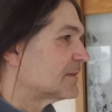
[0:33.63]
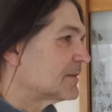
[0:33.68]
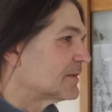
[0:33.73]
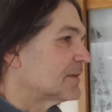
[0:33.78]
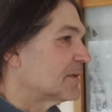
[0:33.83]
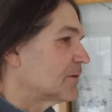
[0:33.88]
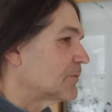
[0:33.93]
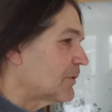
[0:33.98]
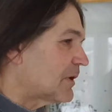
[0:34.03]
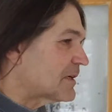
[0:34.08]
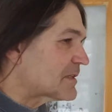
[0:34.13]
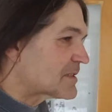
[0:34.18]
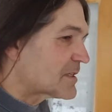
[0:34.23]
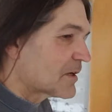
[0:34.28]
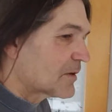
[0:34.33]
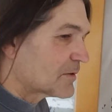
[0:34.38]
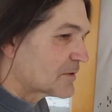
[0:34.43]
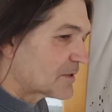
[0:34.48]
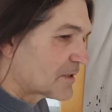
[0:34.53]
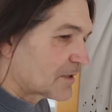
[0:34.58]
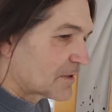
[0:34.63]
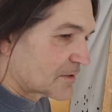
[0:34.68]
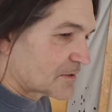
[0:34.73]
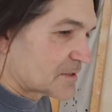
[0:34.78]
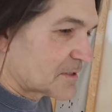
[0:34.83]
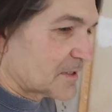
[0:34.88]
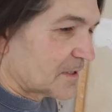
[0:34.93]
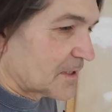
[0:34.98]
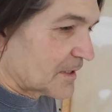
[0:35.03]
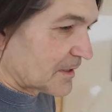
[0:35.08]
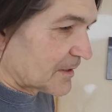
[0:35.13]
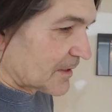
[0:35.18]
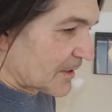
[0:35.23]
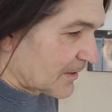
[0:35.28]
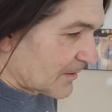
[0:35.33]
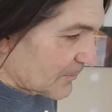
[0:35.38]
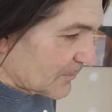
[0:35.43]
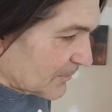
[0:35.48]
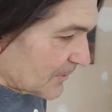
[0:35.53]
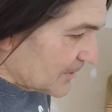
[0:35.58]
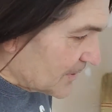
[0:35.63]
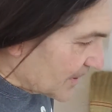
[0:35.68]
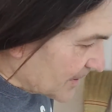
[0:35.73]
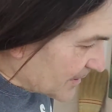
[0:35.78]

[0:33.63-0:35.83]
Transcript: He was out there sitting there. Where'd he